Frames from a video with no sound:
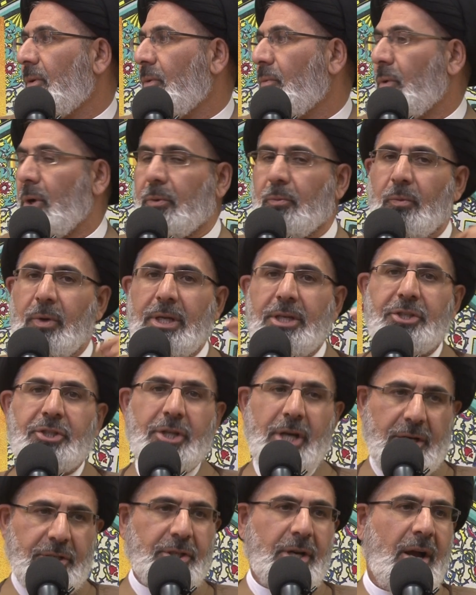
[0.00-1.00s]
When we
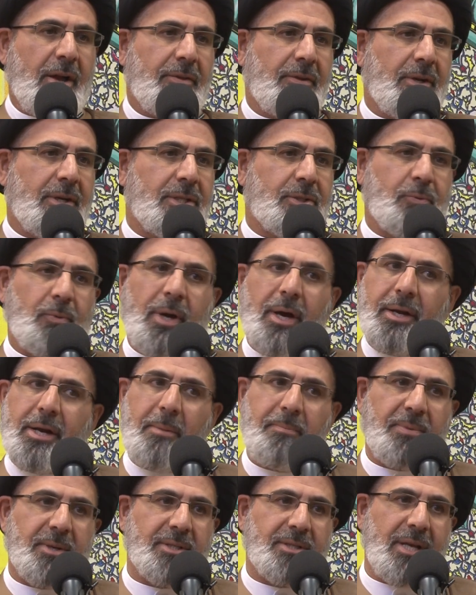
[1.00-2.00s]
judge others, we are
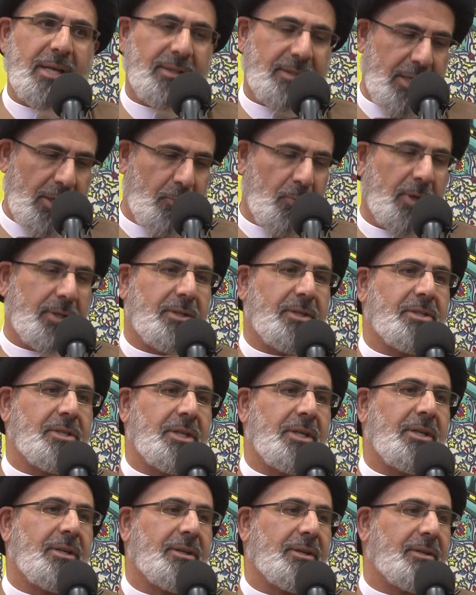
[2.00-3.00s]
representing what is
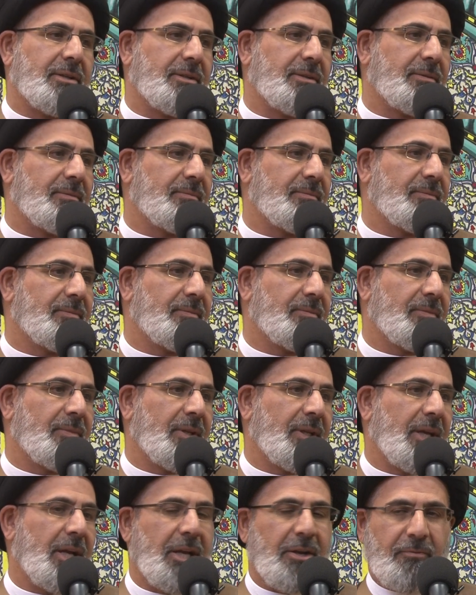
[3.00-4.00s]
here.
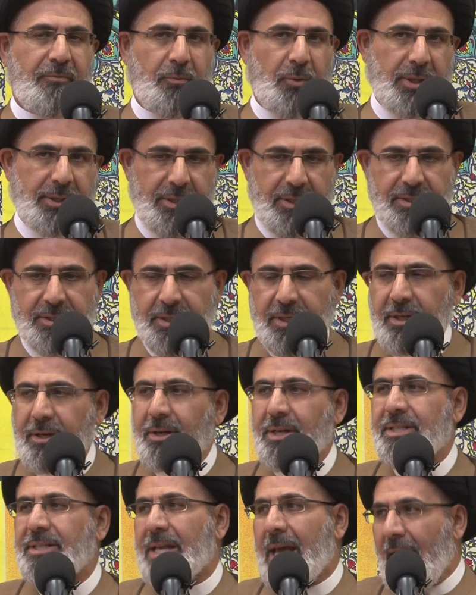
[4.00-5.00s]
If what is
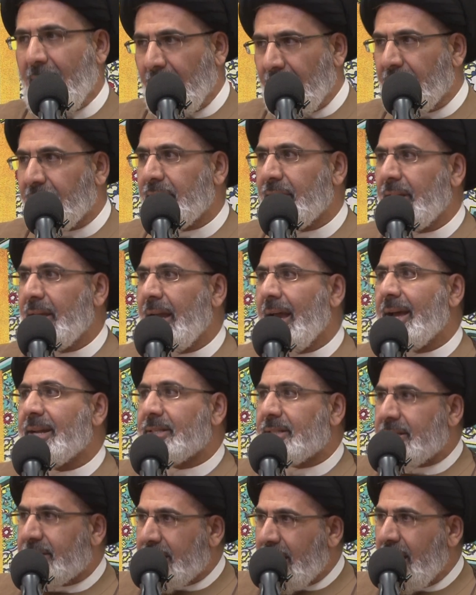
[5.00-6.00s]
here is healthy
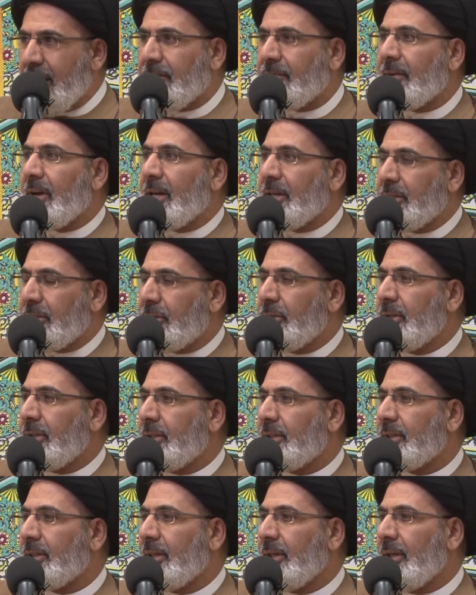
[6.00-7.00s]
and safe and
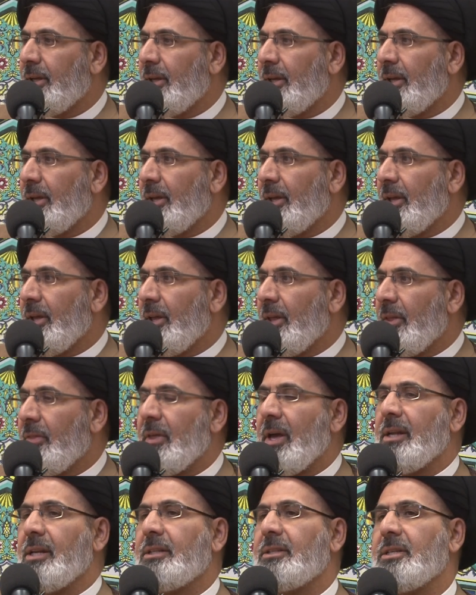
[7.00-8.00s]
good,
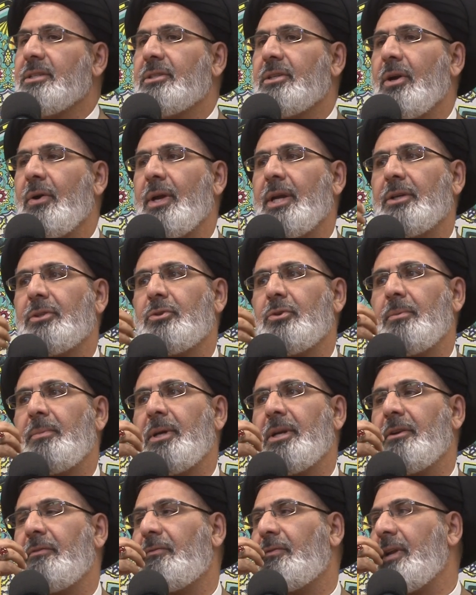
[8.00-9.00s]
then it is going to
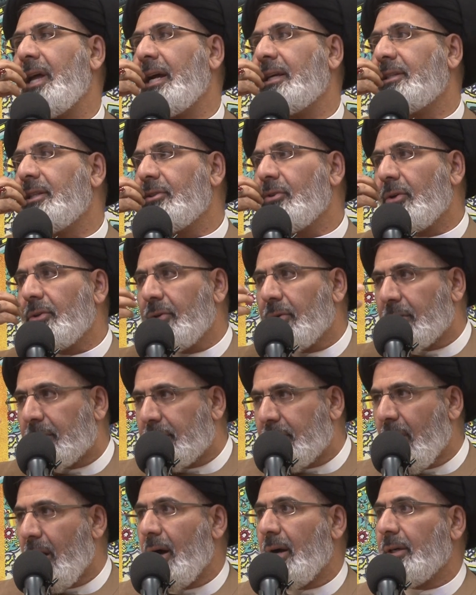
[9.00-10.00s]
be reflected on your
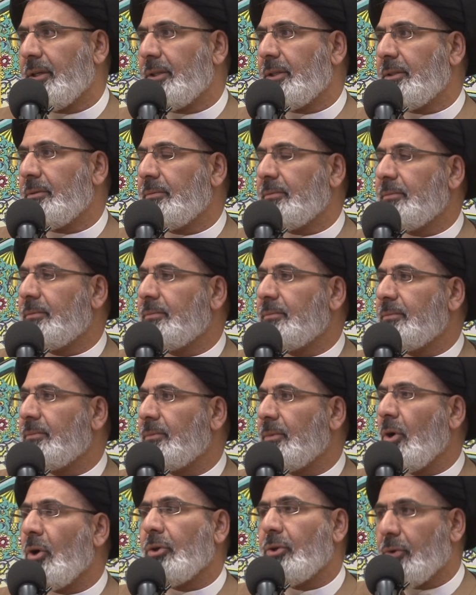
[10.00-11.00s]
tongue,
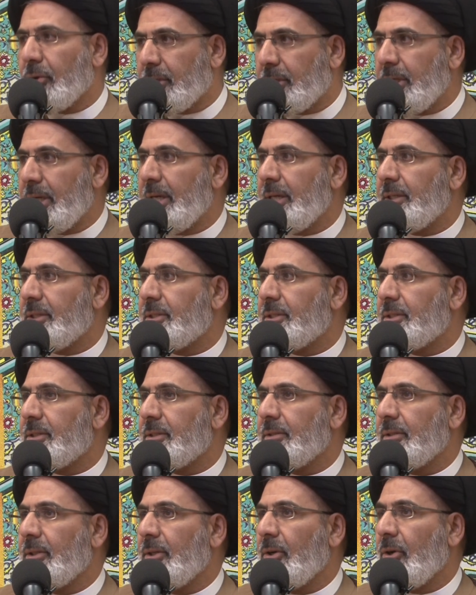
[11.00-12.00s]
on your
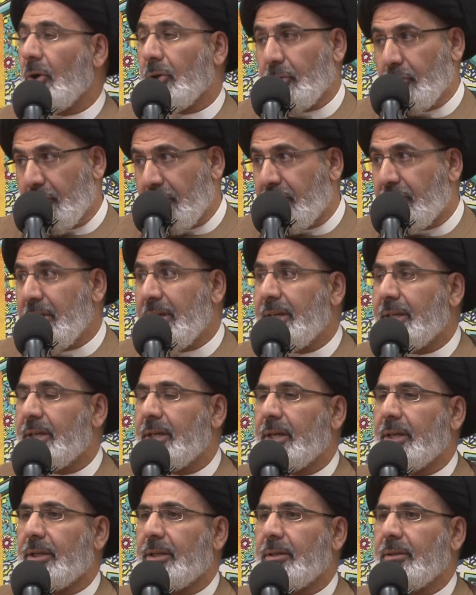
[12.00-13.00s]
deeds, on your
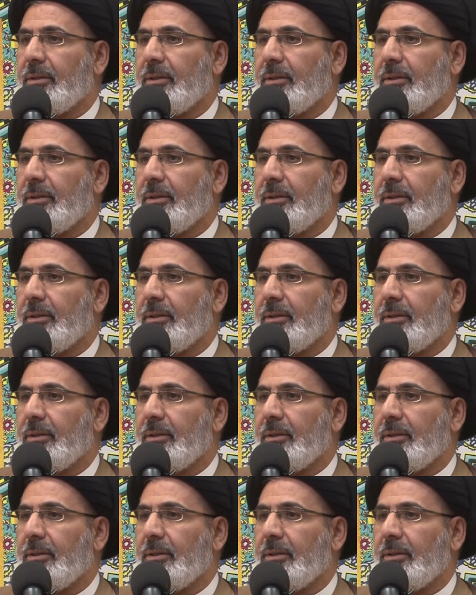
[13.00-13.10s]
thinking.